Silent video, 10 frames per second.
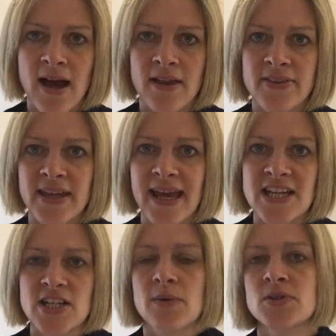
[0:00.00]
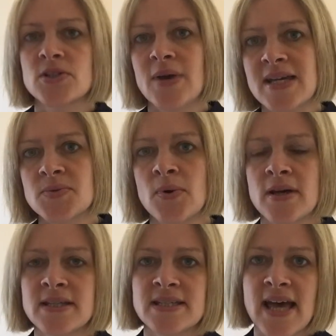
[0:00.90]
and thinking, actually, I want to do X, Y,
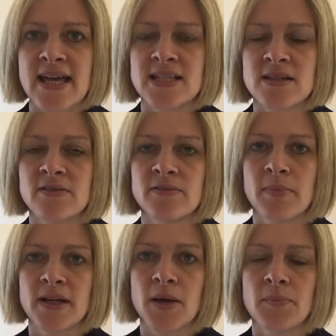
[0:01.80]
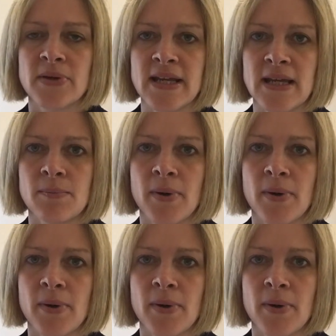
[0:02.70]
and Z for my company.